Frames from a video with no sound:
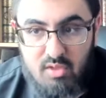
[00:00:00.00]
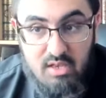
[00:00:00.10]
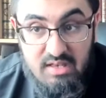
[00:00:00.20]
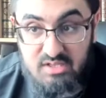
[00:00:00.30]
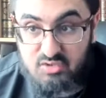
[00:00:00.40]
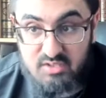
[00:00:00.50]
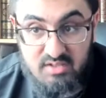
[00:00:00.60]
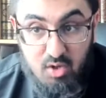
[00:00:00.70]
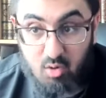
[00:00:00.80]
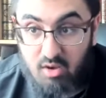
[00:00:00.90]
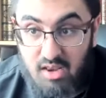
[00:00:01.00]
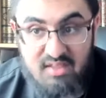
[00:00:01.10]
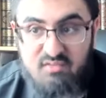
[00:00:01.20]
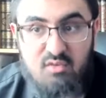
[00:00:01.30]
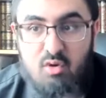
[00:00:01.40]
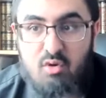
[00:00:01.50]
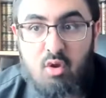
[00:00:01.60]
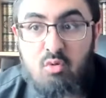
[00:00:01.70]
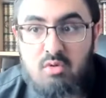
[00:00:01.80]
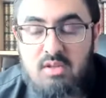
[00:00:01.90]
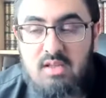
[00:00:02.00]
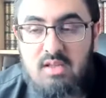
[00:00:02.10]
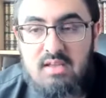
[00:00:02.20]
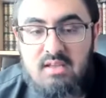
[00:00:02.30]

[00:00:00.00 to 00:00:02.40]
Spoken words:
their whole life on hold.